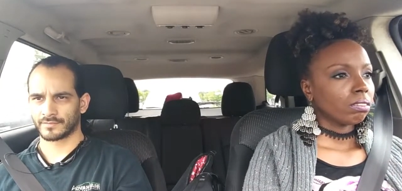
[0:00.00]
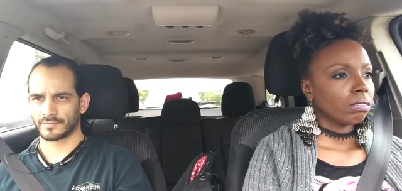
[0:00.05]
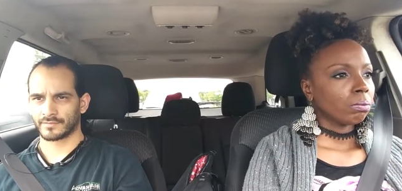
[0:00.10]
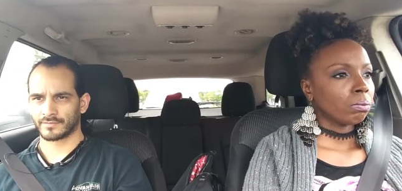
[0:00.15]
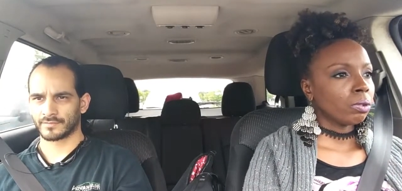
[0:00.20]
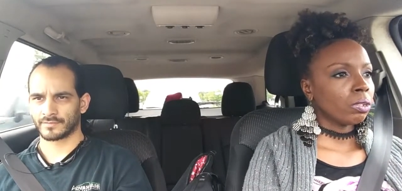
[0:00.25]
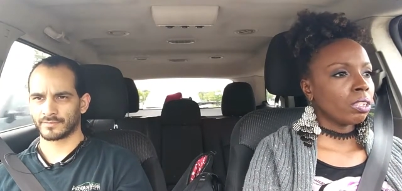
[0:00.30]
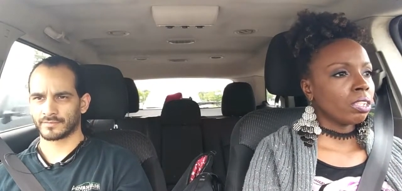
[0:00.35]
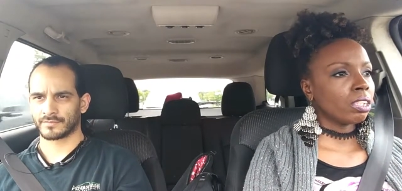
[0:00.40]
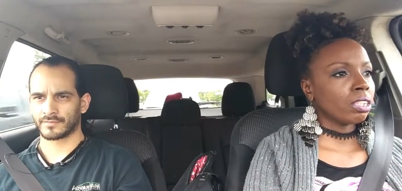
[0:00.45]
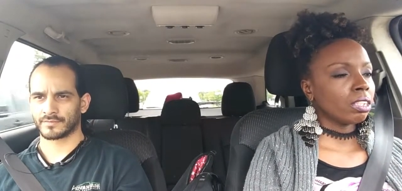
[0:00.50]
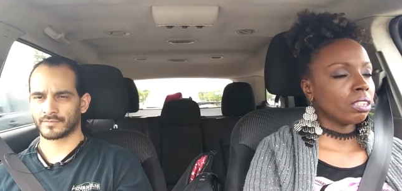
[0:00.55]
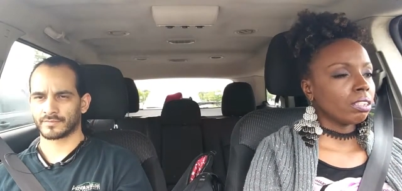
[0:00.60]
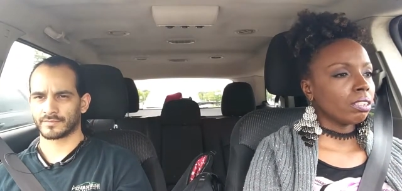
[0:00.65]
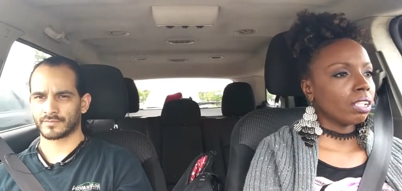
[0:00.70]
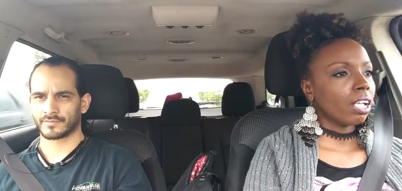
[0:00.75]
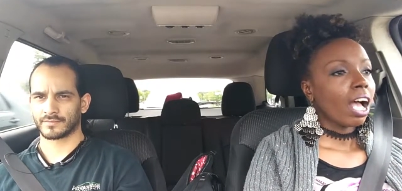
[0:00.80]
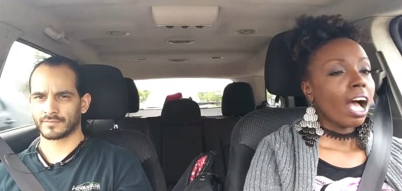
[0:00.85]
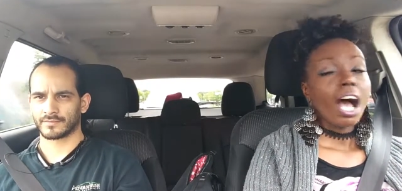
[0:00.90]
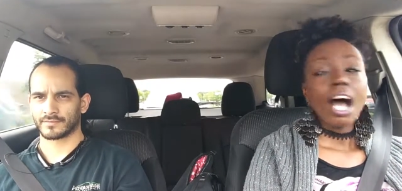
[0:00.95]
Speaker 1: beauty.
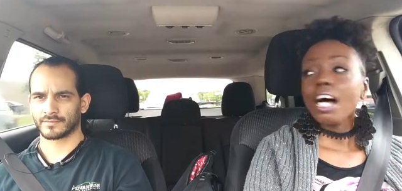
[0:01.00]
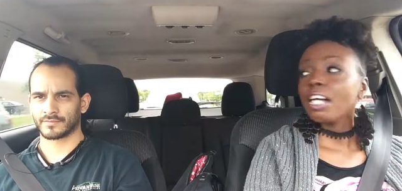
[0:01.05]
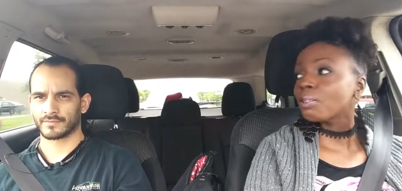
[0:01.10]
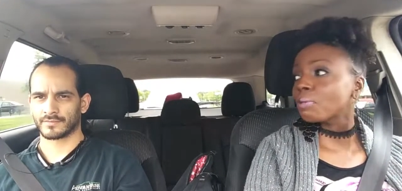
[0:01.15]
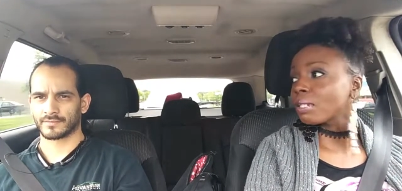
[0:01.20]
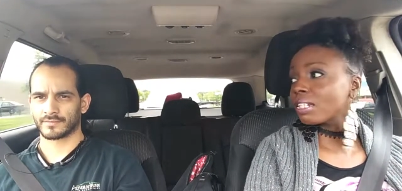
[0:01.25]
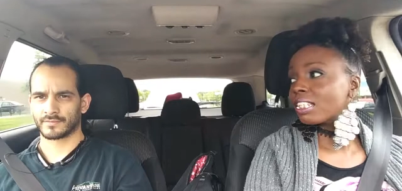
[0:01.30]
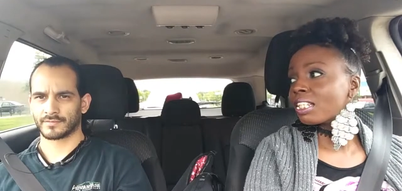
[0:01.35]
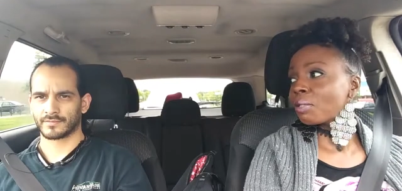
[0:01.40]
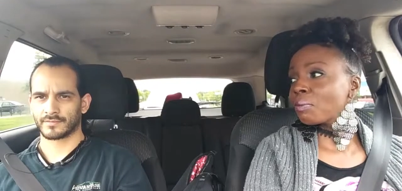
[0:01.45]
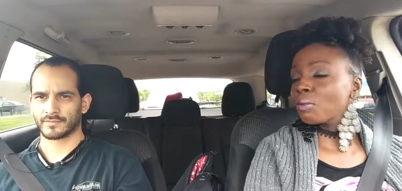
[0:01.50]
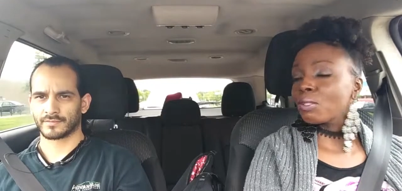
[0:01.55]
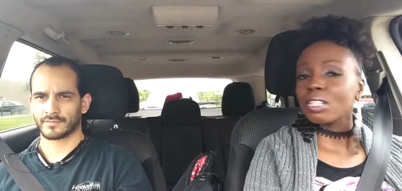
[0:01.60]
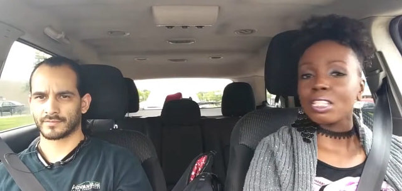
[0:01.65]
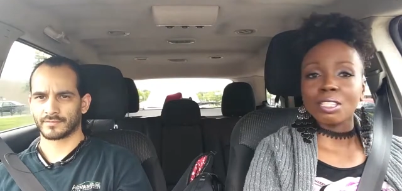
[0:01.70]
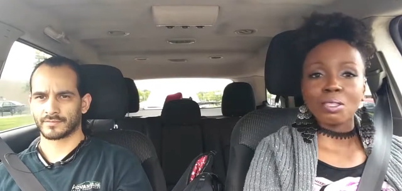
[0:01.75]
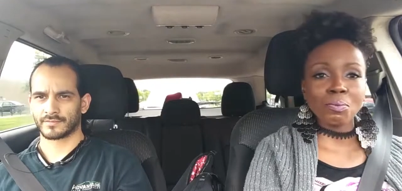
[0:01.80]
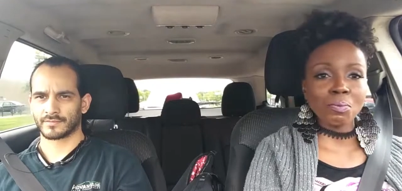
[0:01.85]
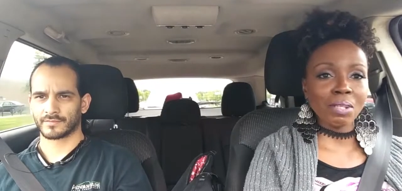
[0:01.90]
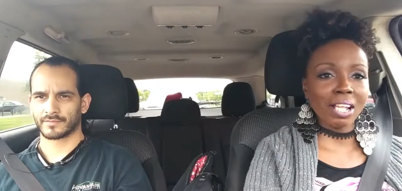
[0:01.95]
I was about to say
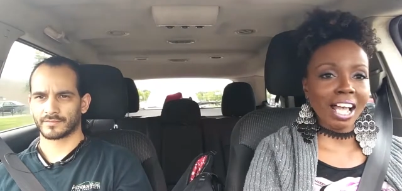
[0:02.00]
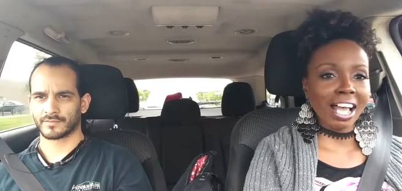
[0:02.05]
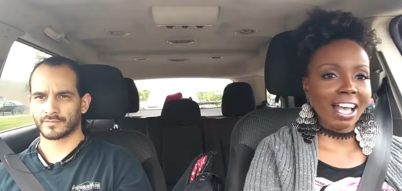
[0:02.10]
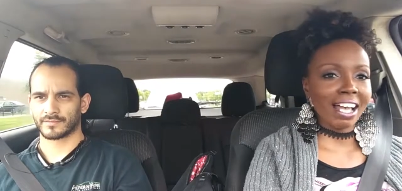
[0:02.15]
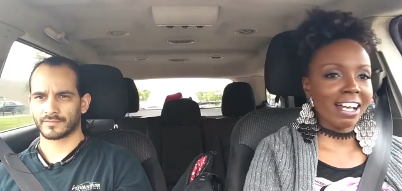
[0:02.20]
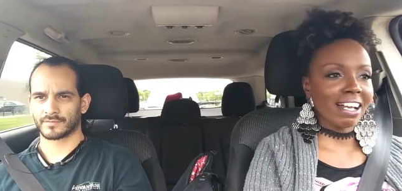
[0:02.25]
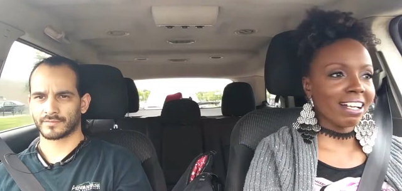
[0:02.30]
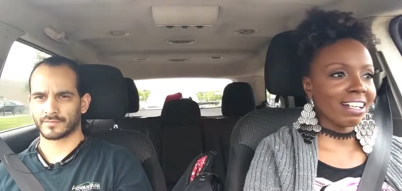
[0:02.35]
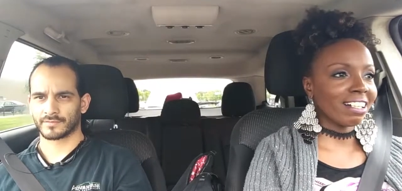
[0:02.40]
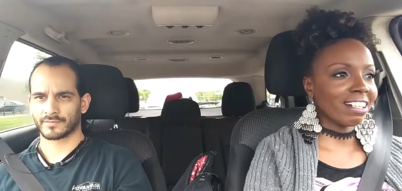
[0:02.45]
beauty supply.